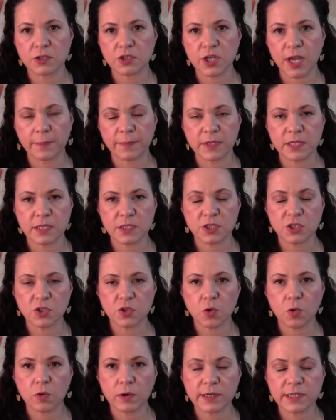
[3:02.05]
Japanese
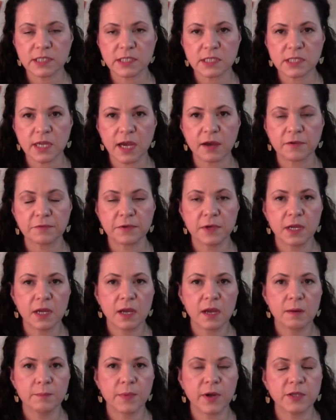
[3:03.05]
tourist stuff,
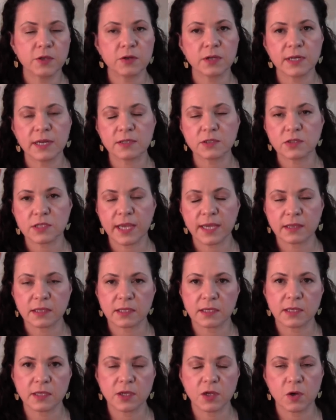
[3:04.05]
but you can also get
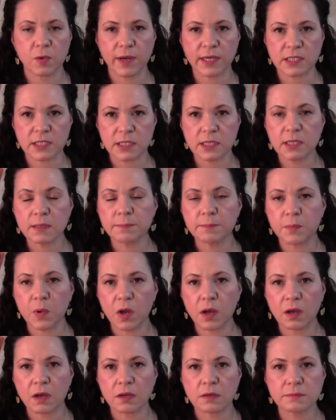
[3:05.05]
the EOS lip
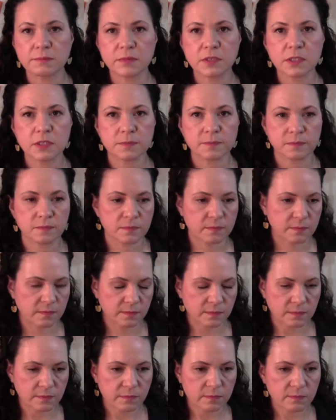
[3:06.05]
balms,
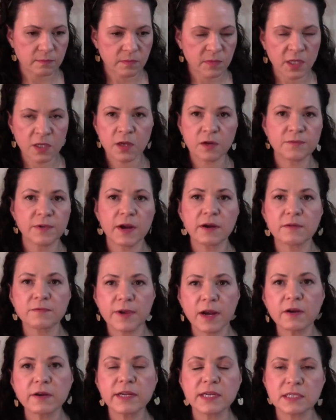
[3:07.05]
you know,
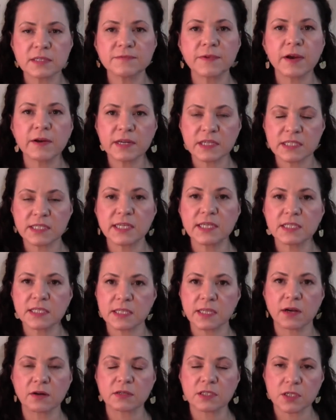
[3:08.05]
various things
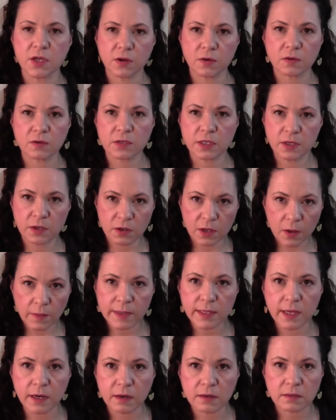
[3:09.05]
in there. So, you know, go
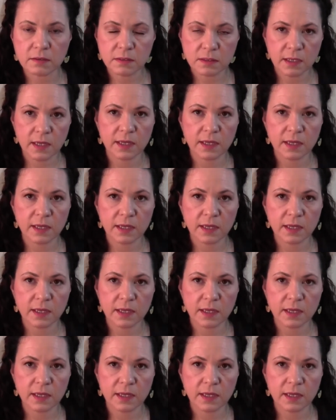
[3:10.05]
in there.